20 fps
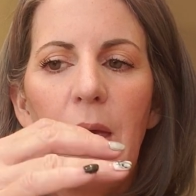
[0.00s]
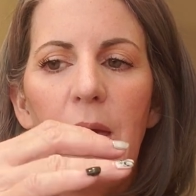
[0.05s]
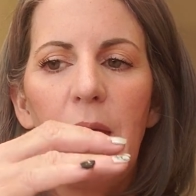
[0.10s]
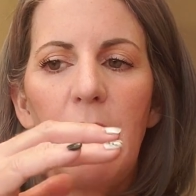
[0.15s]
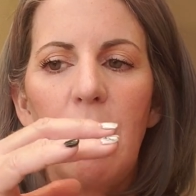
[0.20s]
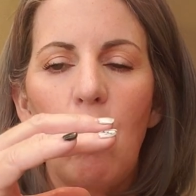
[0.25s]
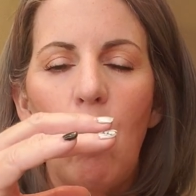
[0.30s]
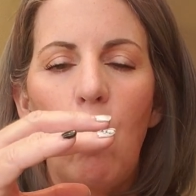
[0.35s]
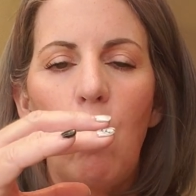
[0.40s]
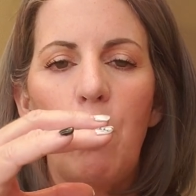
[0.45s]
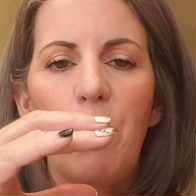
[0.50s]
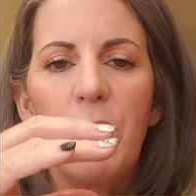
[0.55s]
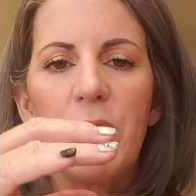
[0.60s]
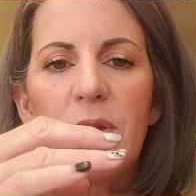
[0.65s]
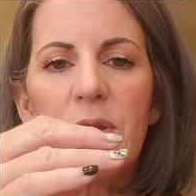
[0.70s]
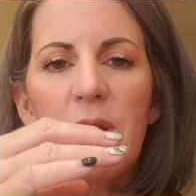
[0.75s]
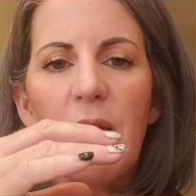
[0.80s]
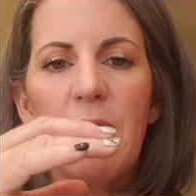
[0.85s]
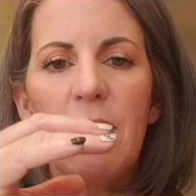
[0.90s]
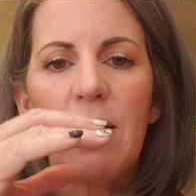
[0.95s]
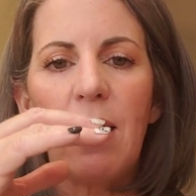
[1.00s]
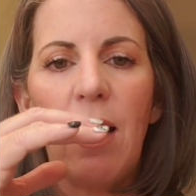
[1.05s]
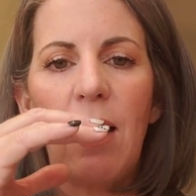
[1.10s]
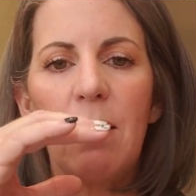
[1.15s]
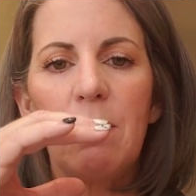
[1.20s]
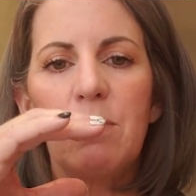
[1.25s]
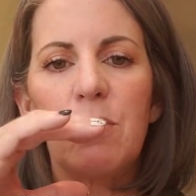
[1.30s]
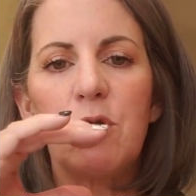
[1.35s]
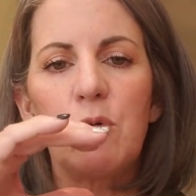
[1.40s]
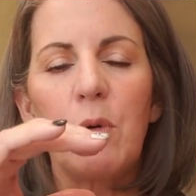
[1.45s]
it opens it
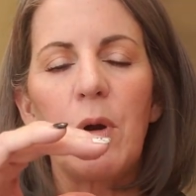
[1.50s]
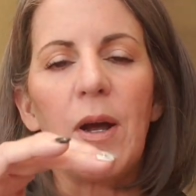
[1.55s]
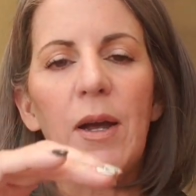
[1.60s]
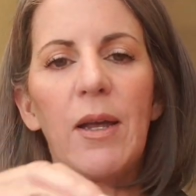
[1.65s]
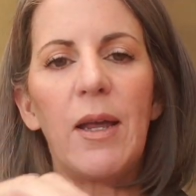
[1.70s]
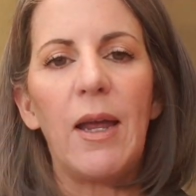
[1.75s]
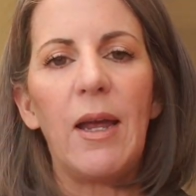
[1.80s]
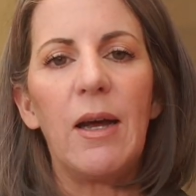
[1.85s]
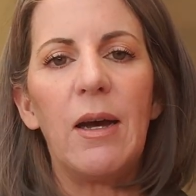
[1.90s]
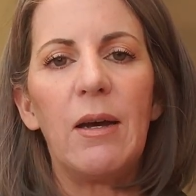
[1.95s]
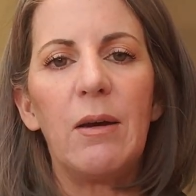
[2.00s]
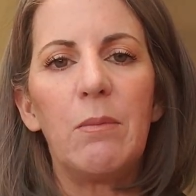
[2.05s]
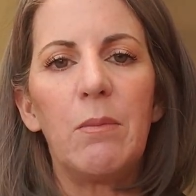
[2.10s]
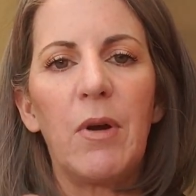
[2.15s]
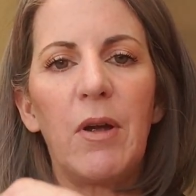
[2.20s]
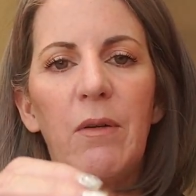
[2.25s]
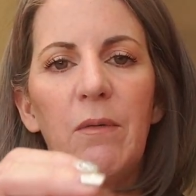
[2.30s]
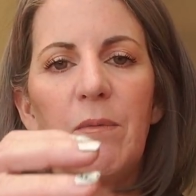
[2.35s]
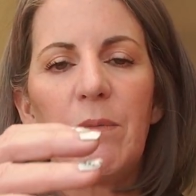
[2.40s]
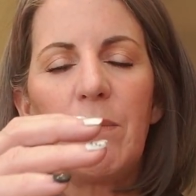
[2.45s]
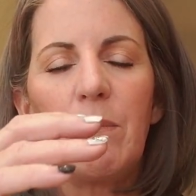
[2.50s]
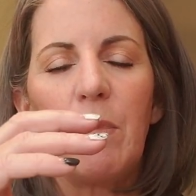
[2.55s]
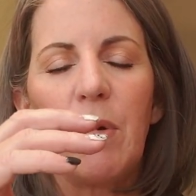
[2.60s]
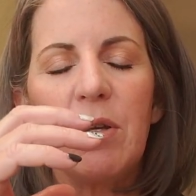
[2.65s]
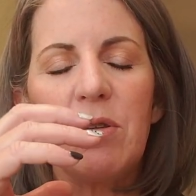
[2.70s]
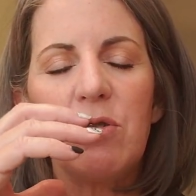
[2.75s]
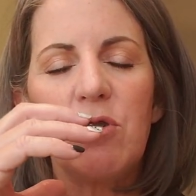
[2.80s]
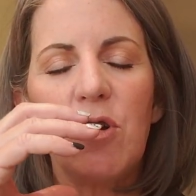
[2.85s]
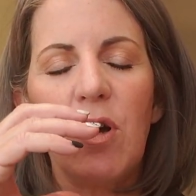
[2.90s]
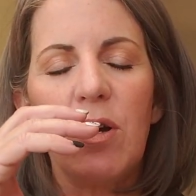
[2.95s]
up to where I can't,
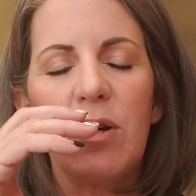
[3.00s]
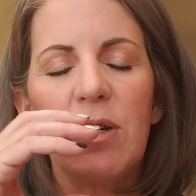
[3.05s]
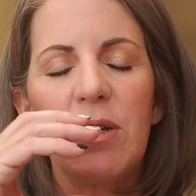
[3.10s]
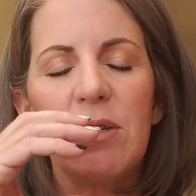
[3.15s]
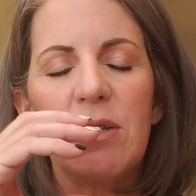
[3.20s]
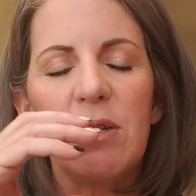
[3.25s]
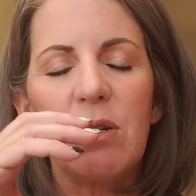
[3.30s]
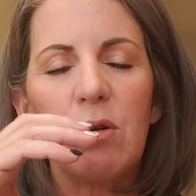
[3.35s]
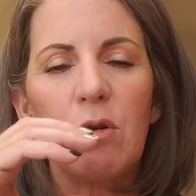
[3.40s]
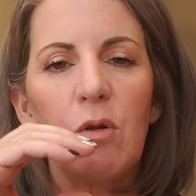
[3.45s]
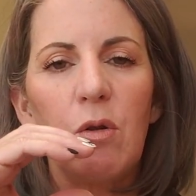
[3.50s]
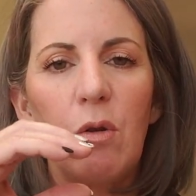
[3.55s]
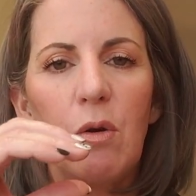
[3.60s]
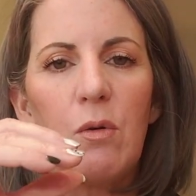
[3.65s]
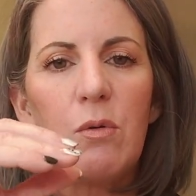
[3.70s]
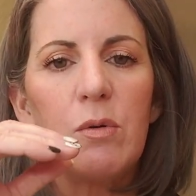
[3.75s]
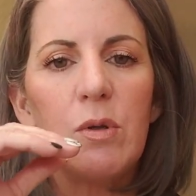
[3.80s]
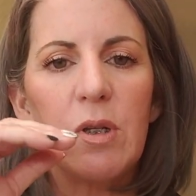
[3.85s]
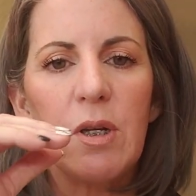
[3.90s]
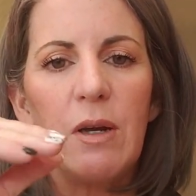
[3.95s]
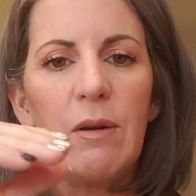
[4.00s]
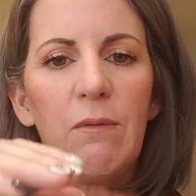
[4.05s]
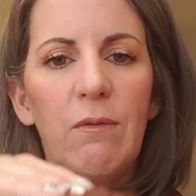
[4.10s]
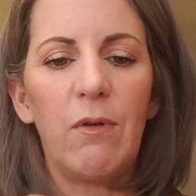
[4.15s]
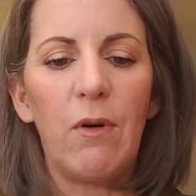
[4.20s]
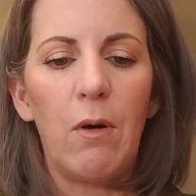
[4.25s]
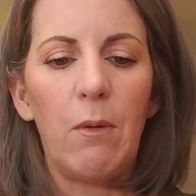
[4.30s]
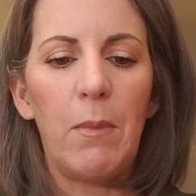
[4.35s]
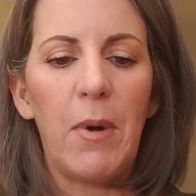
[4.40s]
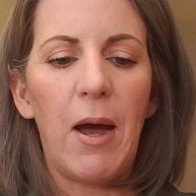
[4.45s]
my jaw doesn't close and
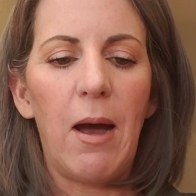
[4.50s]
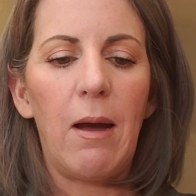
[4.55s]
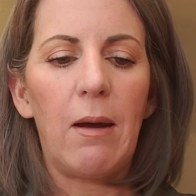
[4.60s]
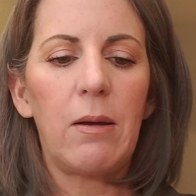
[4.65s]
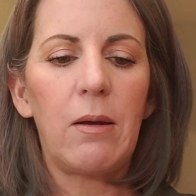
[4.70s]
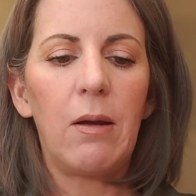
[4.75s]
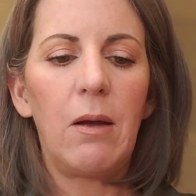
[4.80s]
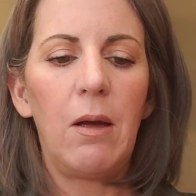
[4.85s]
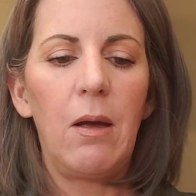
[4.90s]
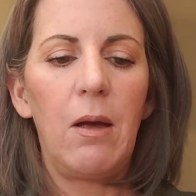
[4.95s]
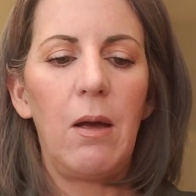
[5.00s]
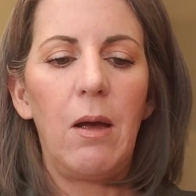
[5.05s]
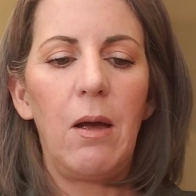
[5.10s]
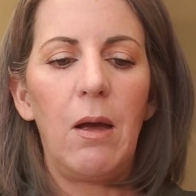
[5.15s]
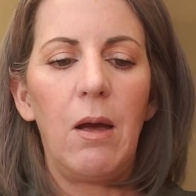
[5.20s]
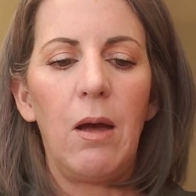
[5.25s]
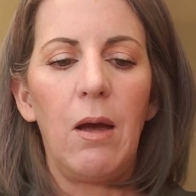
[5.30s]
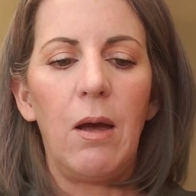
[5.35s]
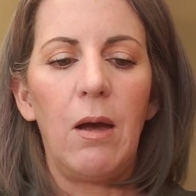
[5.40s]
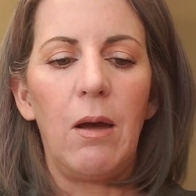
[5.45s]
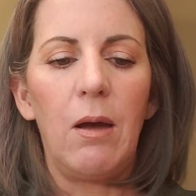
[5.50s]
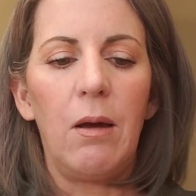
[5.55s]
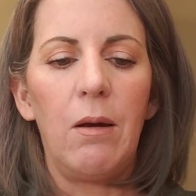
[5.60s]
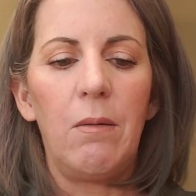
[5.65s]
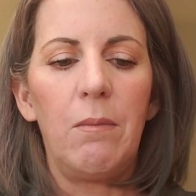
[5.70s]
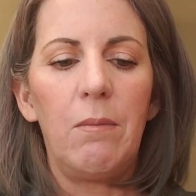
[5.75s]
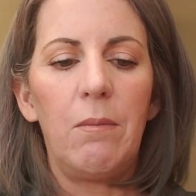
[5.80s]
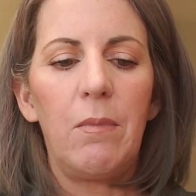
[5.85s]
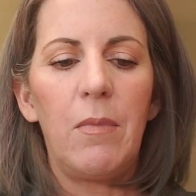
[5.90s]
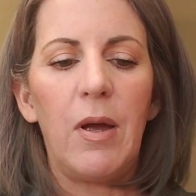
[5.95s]
fall back
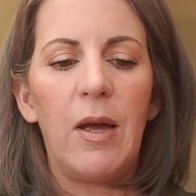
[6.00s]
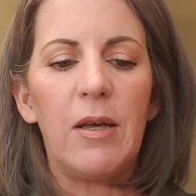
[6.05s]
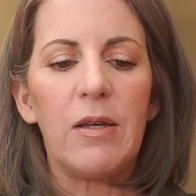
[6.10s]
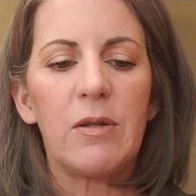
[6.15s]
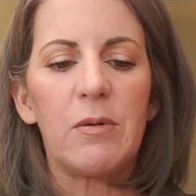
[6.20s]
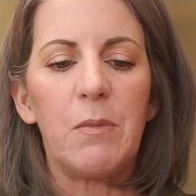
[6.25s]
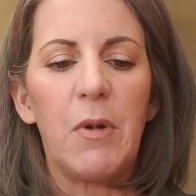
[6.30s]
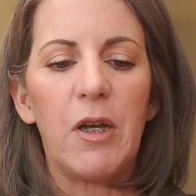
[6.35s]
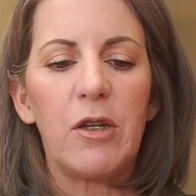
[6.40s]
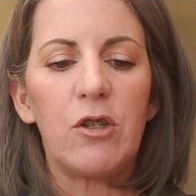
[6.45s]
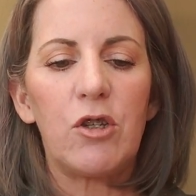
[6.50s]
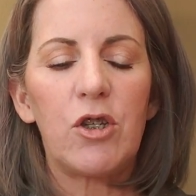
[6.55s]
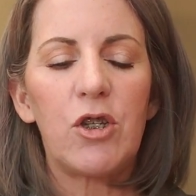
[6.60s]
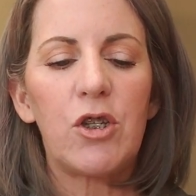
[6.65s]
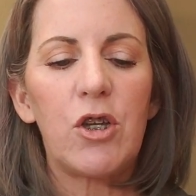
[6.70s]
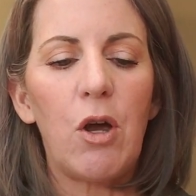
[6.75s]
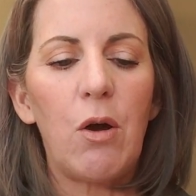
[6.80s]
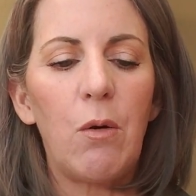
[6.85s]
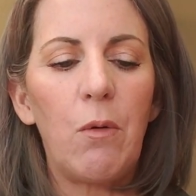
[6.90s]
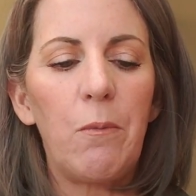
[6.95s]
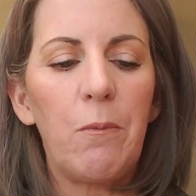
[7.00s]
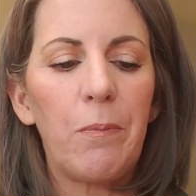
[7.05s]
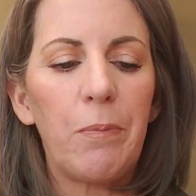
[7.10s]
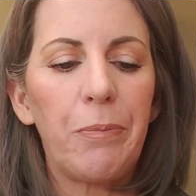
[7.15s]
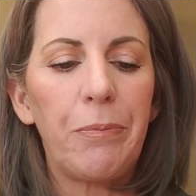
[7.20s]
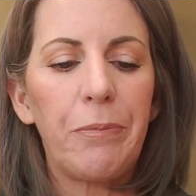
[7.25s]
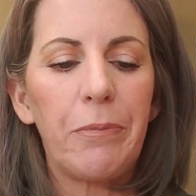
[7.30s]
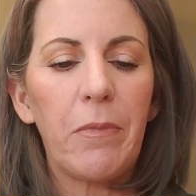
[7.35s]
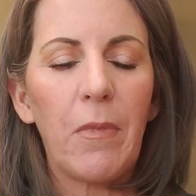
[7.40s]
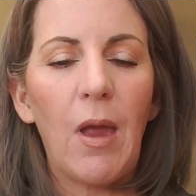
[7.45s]
as much. So
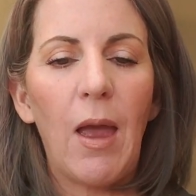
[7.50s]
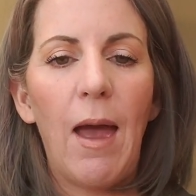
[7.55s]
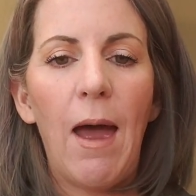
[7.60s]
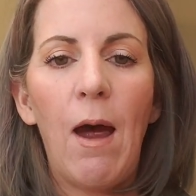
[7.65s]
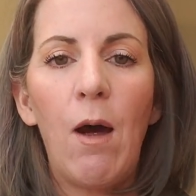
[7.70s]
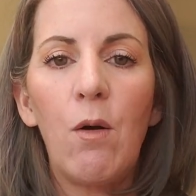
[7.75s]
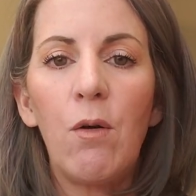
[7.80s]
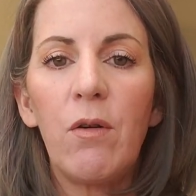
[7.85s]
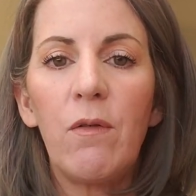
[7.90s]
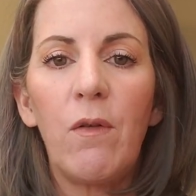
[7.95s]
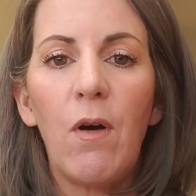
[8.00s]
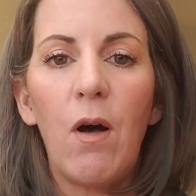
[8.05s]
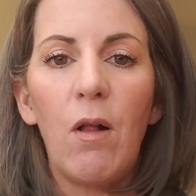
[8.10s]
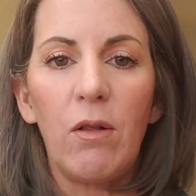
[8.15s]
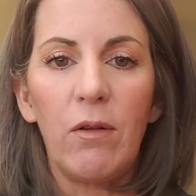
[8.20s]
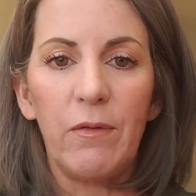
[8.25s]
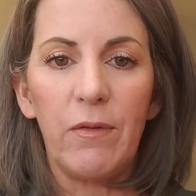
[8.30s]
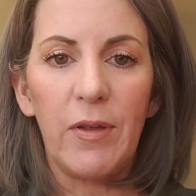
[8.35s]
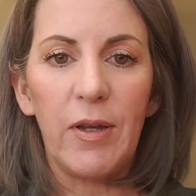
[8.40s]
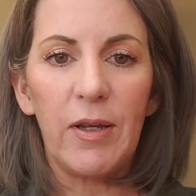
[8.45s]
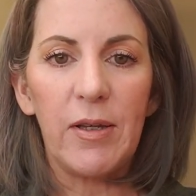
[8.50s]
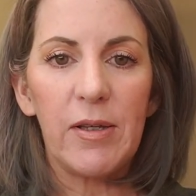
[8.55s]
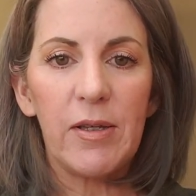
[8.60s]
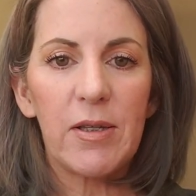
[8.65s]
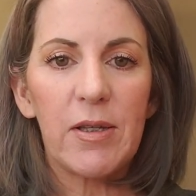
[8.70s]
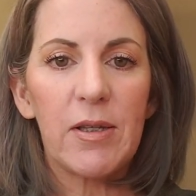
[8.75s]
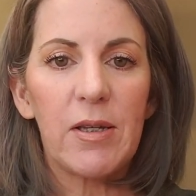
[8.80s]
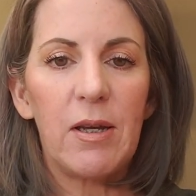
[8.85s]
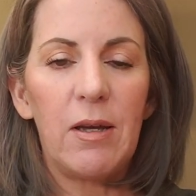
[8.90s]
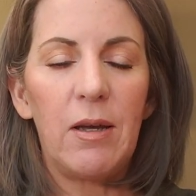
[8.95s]
out of all of
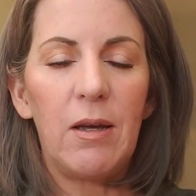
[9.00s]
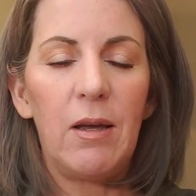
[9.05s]
these,